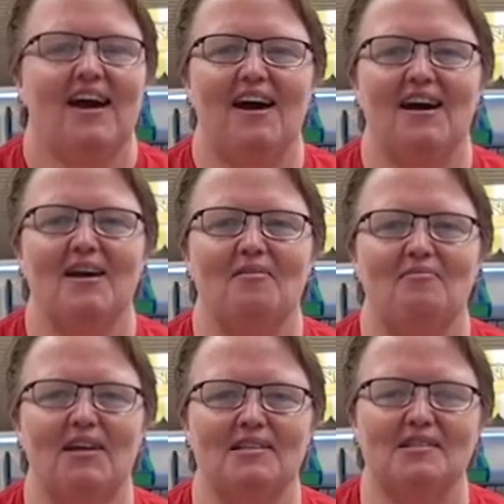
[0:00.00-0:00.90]
Hi, I'm
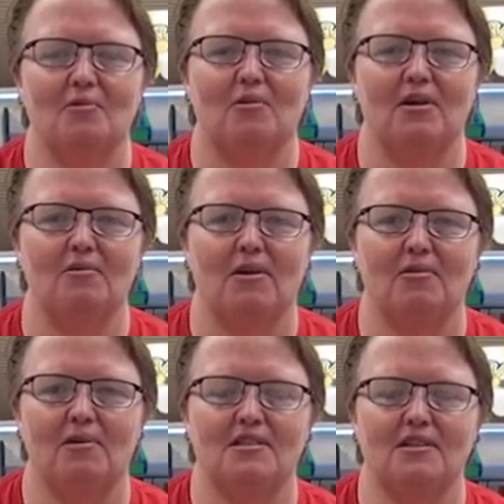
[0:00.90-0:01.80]
Vanessa, one of the
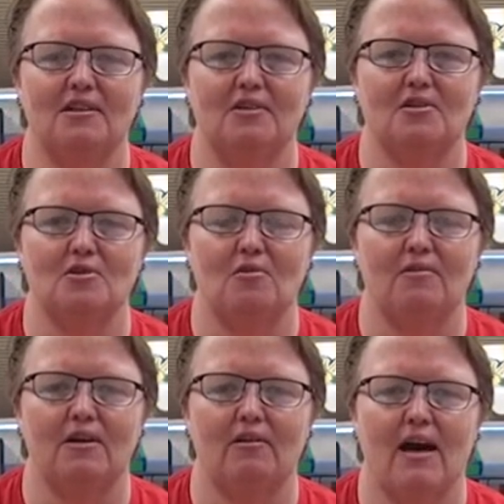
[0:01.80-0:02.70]
recreation leaders
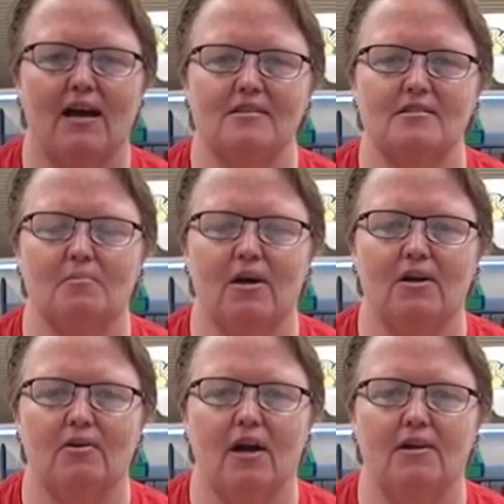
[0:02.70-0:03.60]
over here at
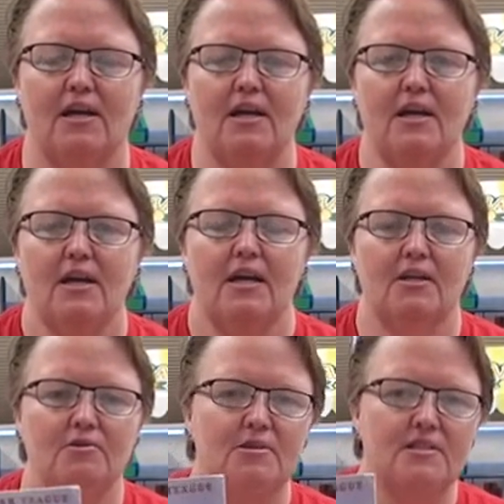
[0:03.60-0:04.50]
Savannah Grande,
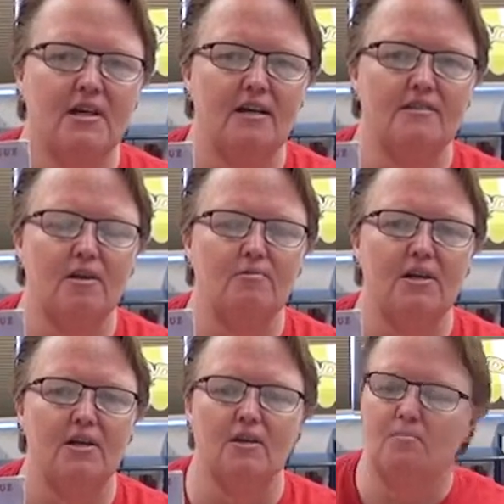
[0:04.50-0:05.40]
and you just got done
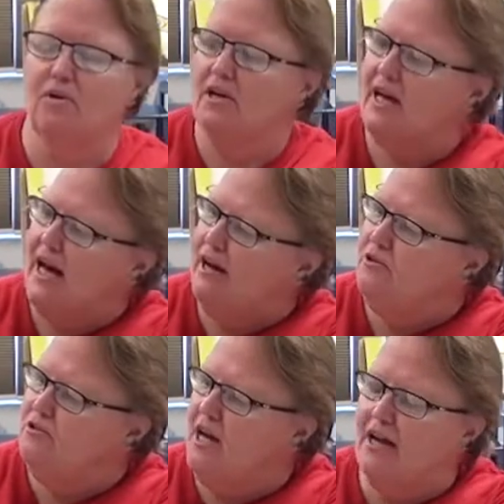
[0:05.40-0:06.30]
reading the book, How
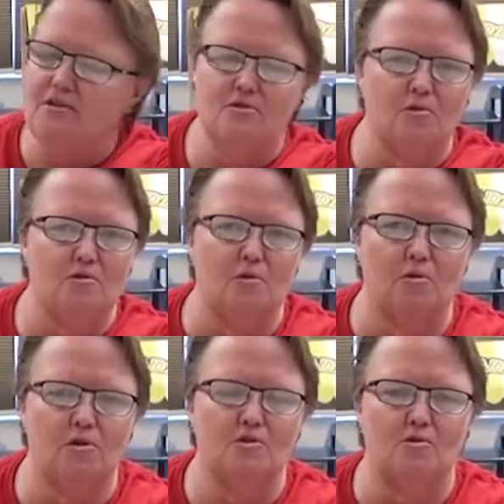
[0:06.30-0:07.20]
Do Dinosaurs
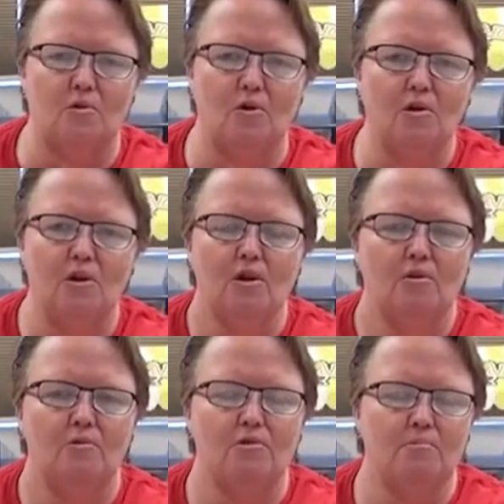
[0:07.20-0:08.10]
Go to School,
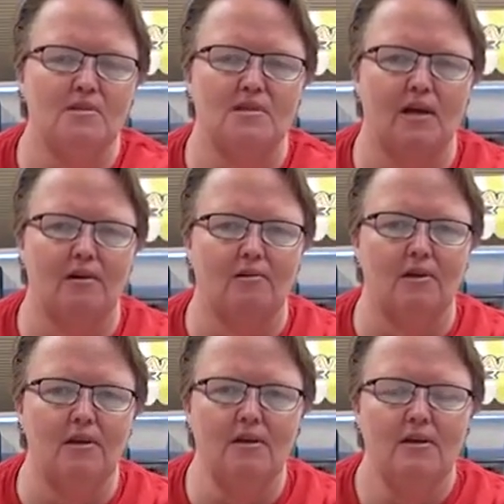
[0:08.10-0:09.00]
with Miss
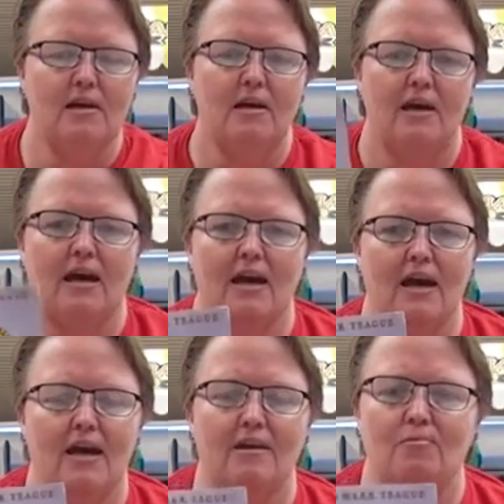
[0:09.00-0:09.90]
Erilyn,
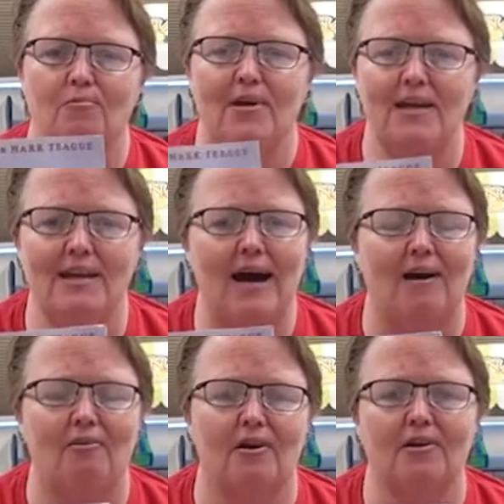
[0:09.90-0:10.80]
and we
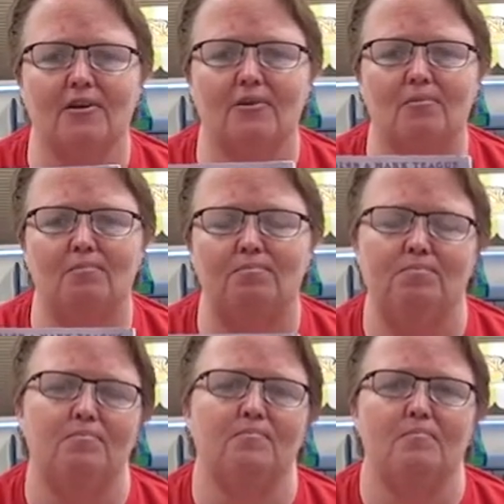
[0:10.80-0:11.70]
now are going to
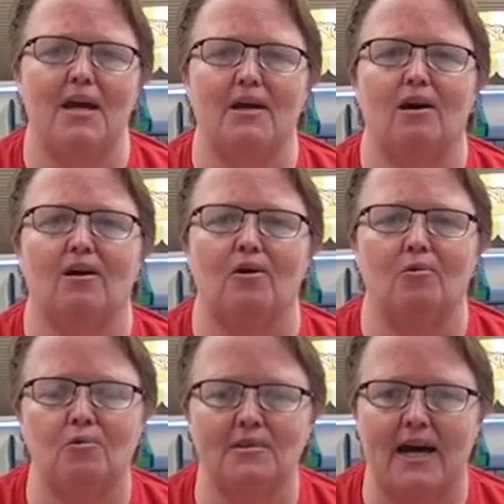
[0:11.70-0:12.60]
make our
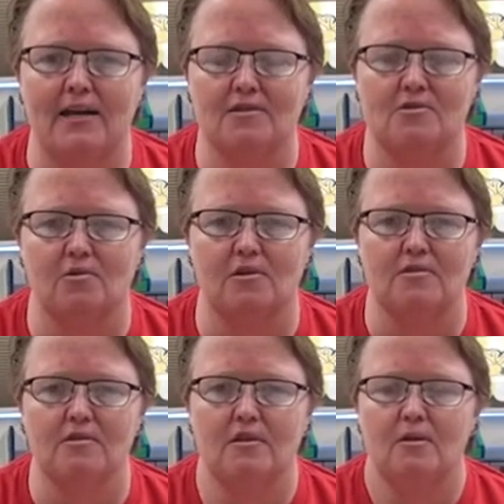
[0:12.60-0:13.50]
own
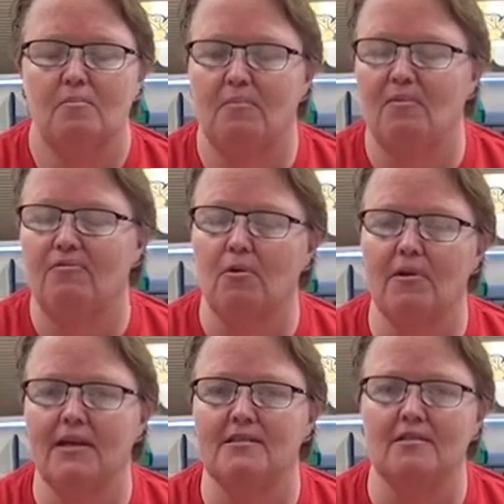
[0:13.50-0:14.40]
dinosaurs. But before
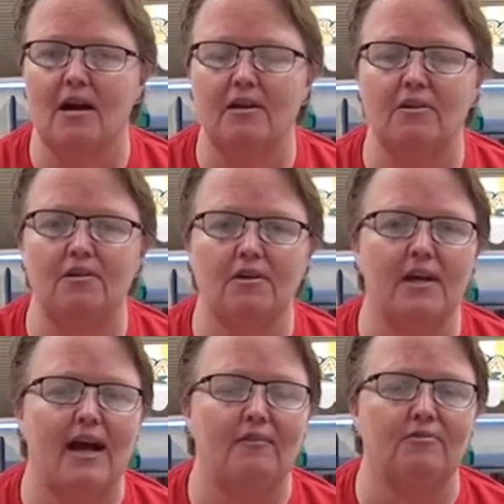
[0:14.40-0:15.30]
we get started, you're
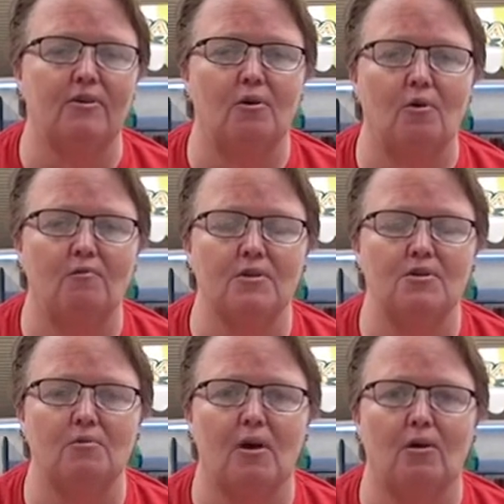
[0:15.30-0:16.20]
going to have to go over
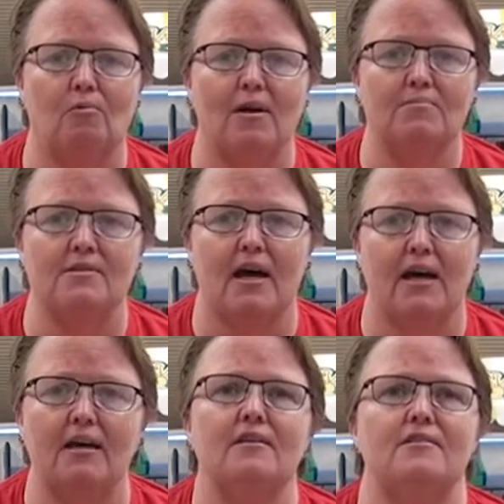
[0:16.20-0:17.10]
to our
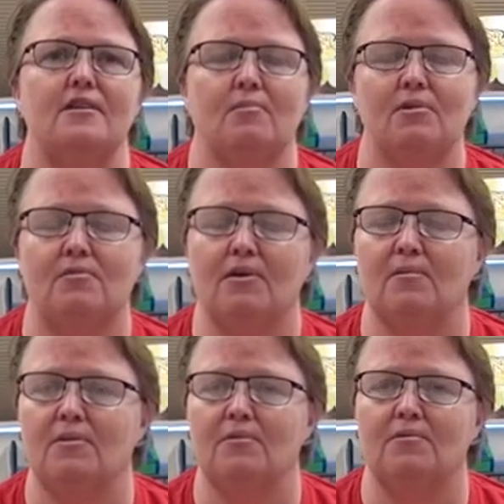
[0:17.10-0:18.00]
website,
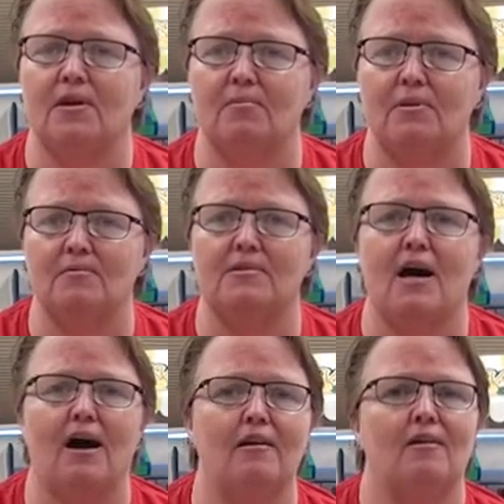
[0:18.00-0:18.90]

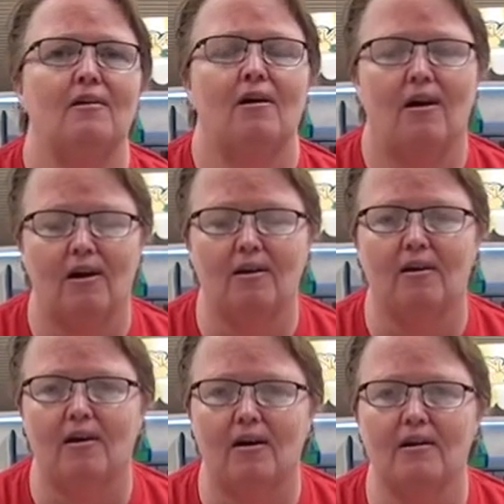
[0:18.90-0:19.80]

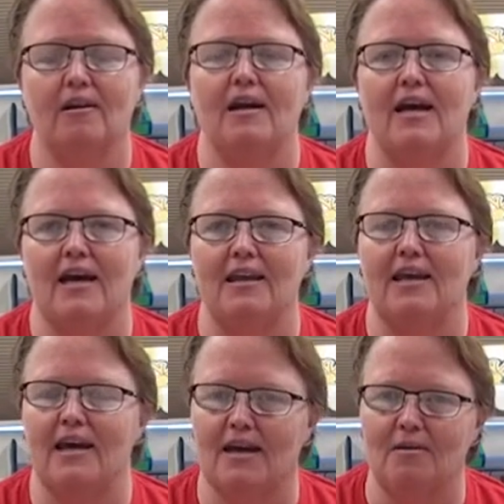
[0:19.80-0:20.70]

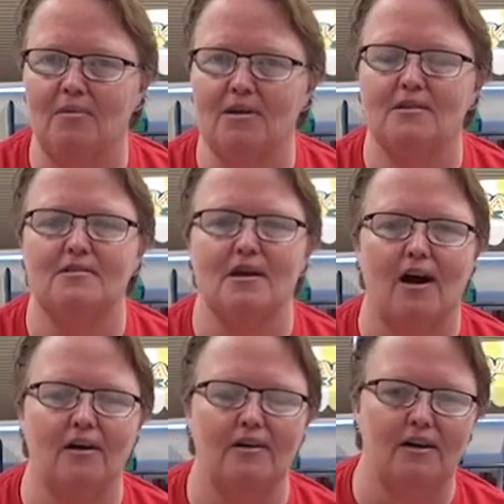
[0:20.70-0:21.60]

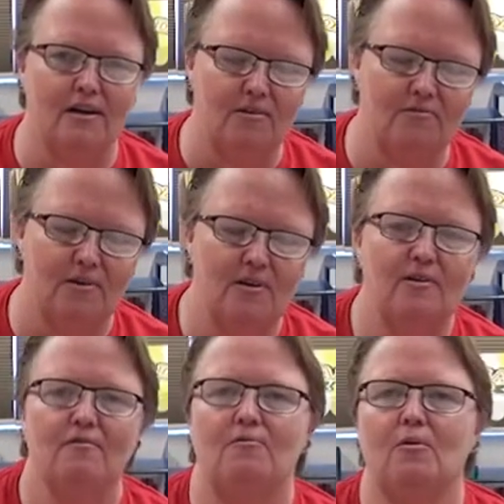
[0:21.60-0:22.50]

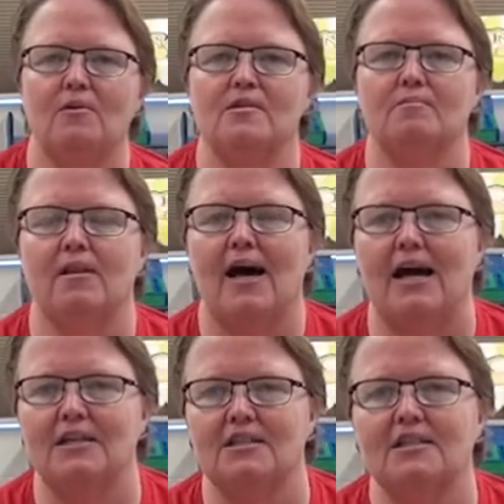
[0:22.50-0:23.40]

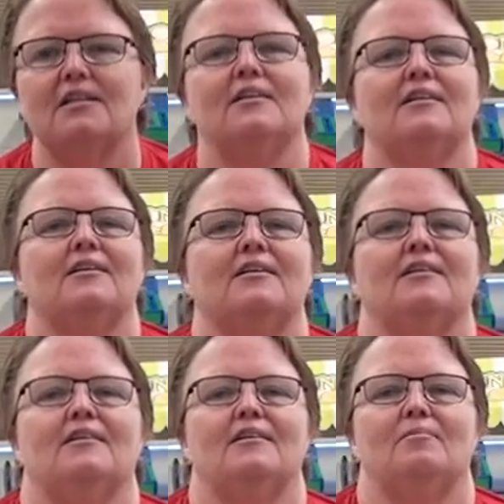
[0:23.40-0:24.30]

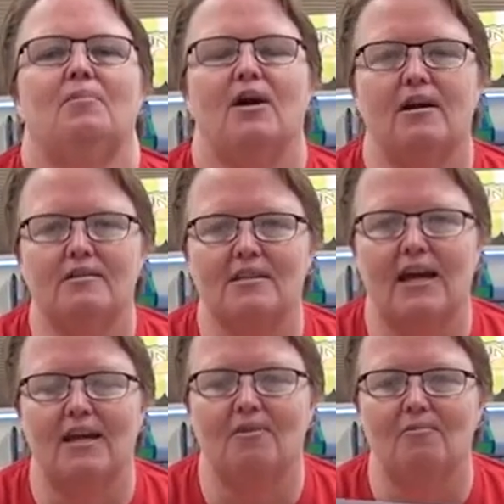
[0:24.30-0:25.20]
www.rrnm.gov/parks
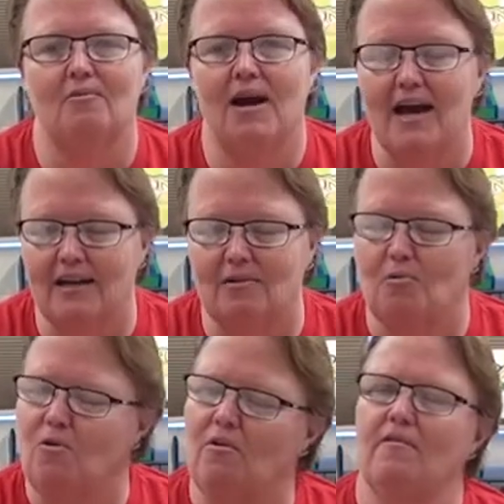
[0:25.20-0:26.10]
and rec.
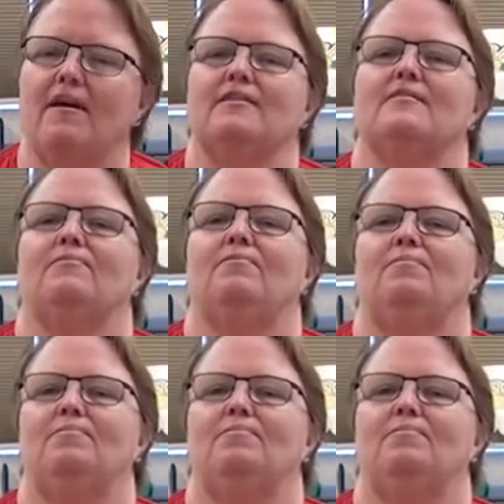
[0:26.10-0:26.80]
Woo, that's a